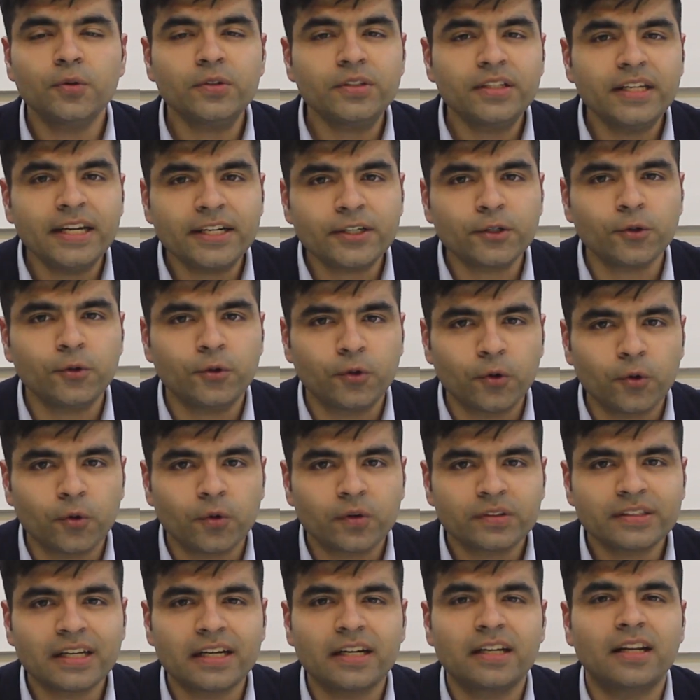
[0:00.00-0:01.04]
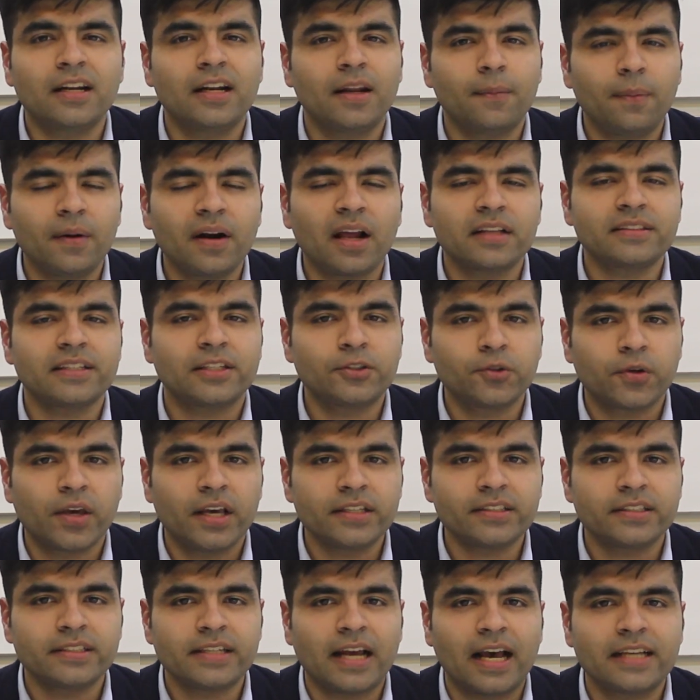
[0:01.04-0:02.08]
You need to know that the liberal arts
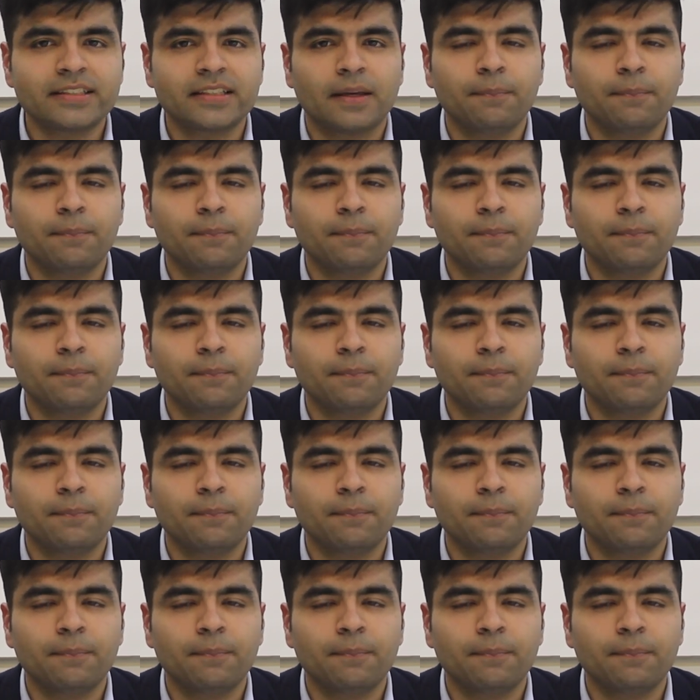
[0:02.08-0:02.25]
education